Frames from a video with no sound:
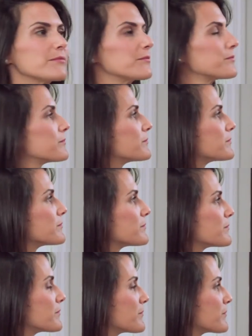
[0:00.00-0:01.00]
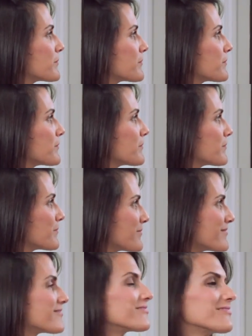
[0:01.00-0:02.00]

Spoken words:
(silent)